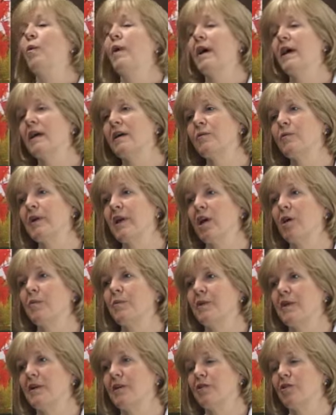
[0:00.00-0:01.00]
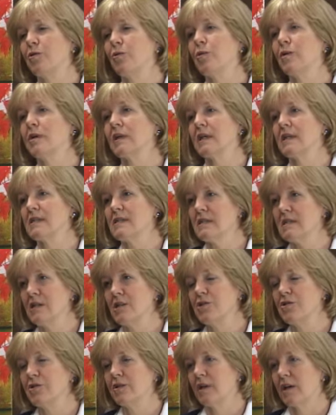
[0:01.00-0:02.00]
Well, and we hope that you will
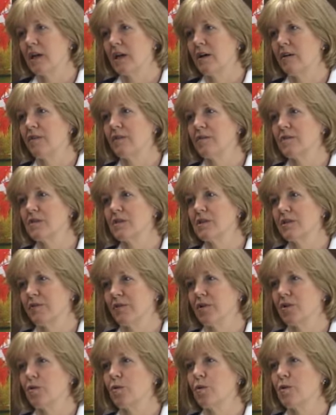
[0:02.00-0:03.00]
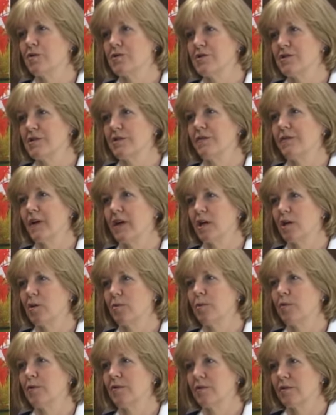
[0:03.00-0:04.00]
continue to have different courses
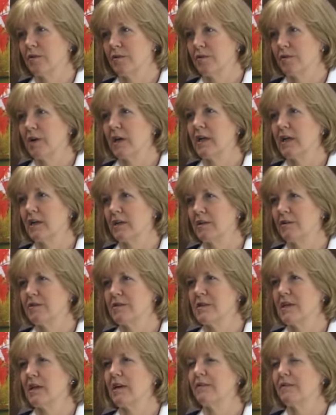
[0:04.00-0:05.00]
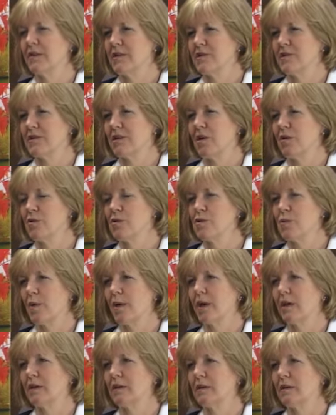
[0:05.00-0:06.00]
available, right? You said if this goes
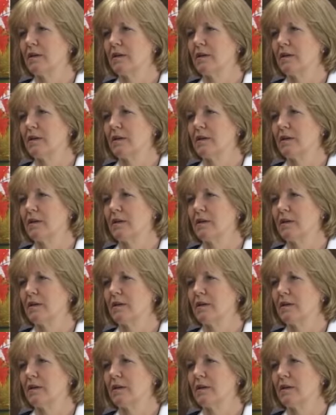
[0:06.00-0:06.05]
well.